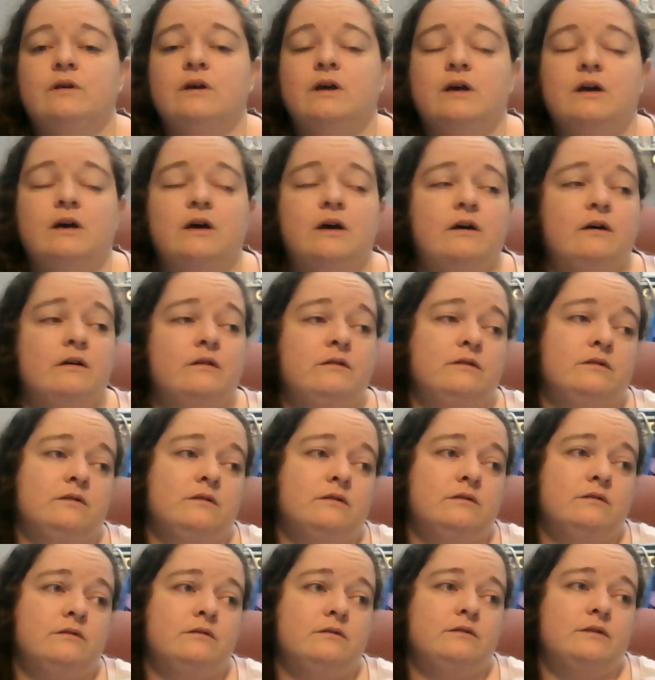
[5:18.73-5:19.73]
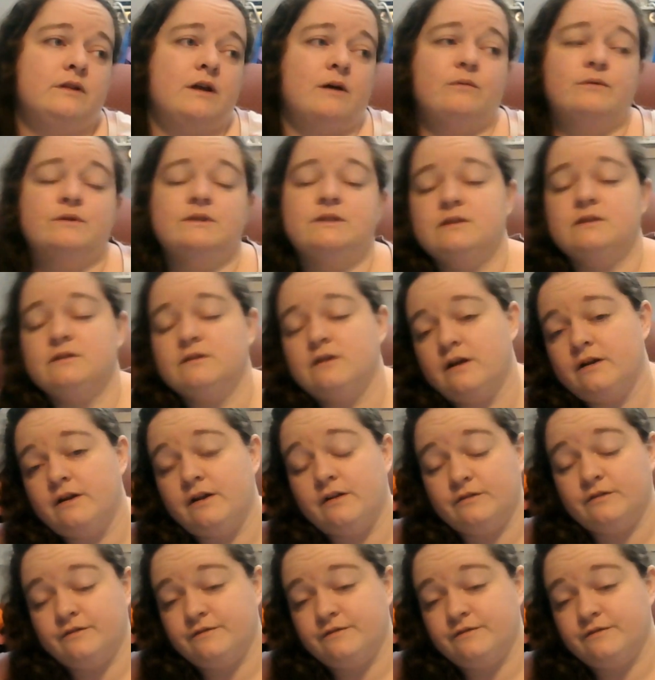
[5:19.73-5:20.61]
that was another